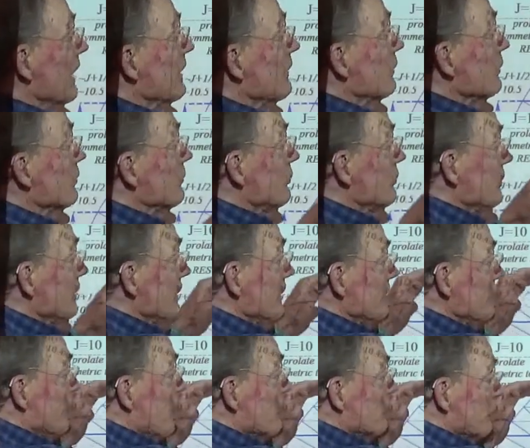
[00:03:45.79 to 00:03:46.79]
energy
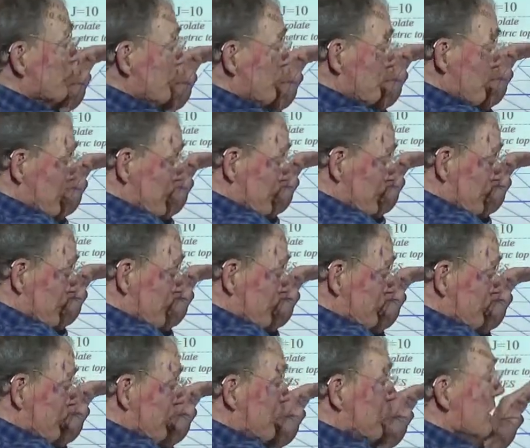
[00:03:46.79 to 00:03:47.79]
as the
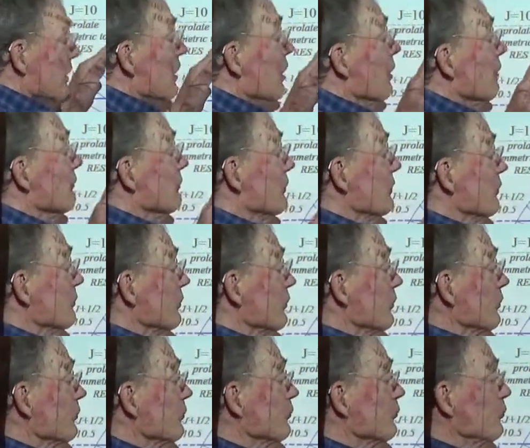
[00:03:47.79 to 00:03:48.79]
radius
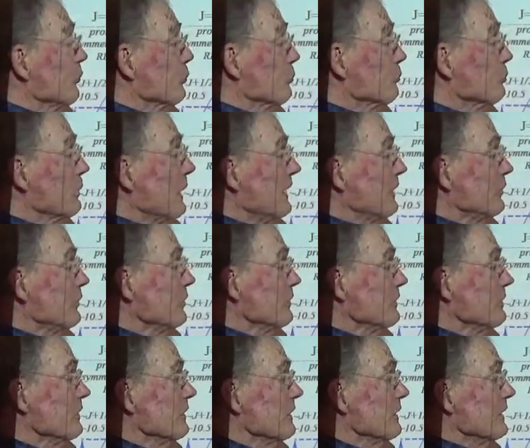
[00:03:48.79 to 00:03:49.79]
versus
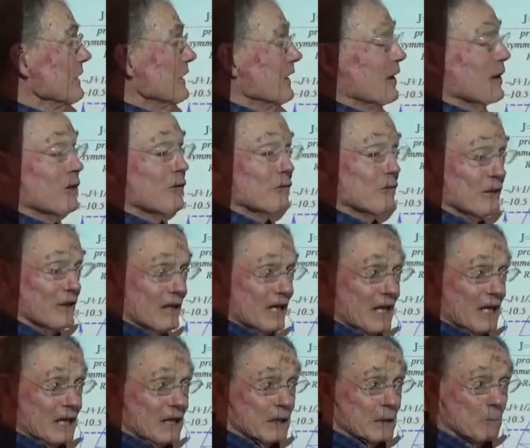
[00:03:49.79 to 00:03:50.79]
direction of the
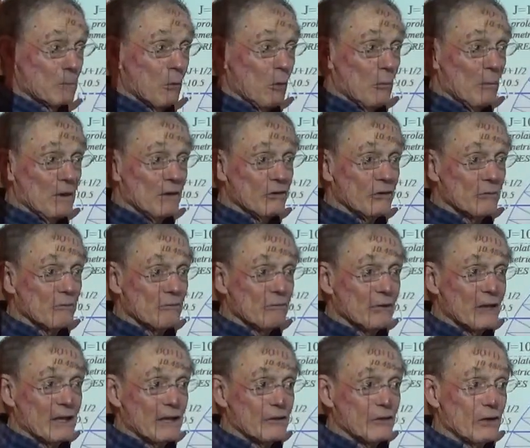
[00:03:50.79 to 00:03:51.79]
angular momentum
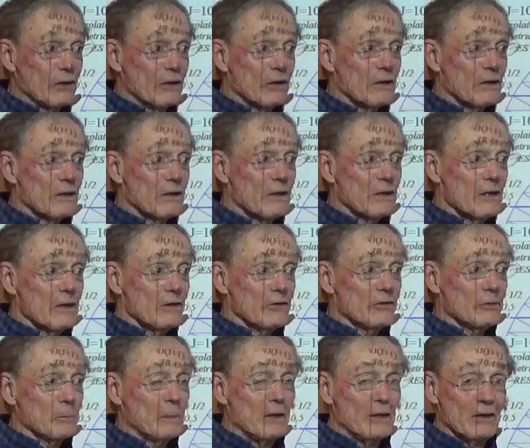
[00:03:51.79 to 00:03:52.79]
vector
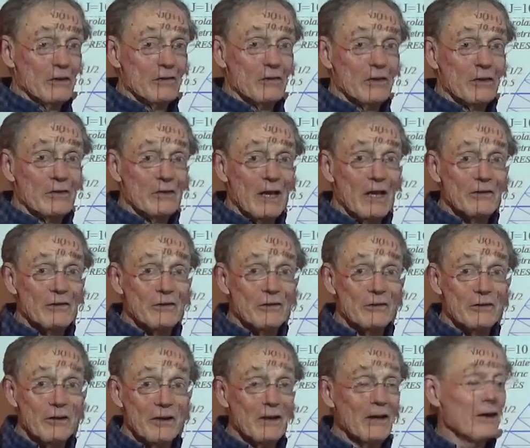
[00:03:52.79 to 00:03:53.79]
space. That's
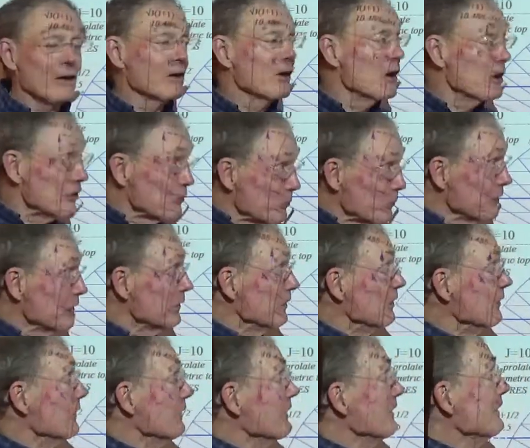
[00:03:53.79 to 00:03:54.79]
kind of weird,
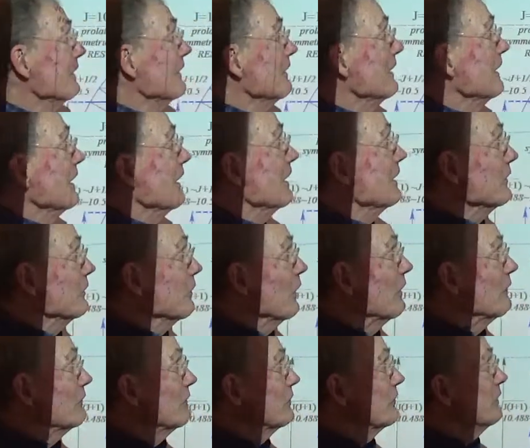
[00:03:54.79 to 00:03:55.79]
and you
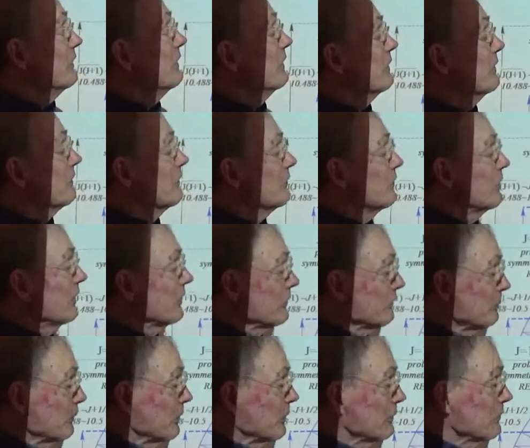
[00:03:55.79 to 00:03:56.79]
haven't seen it in the
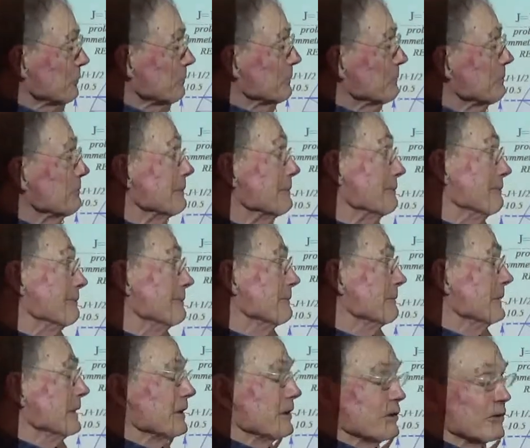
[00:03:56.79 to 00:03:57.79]
textbooks
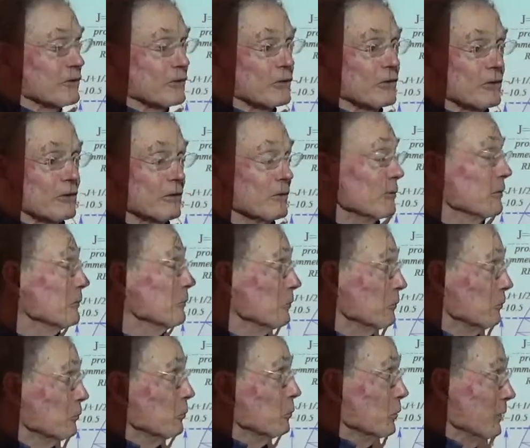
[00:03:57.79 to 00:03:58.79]
because
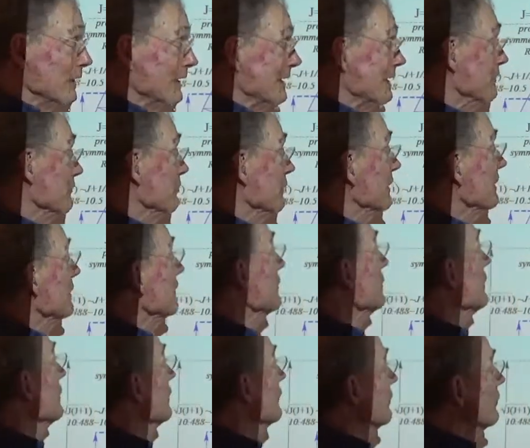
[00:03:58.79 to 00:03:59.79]
we invented
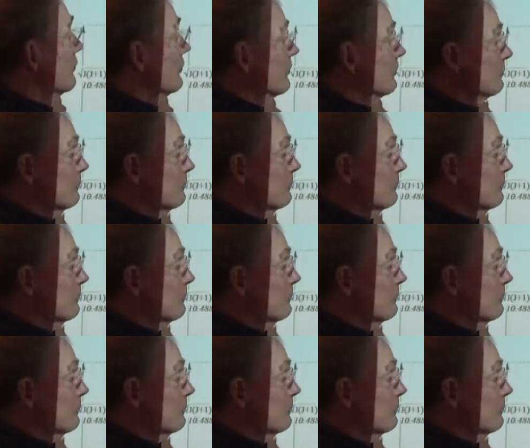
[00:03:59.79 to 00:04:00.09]
it. This is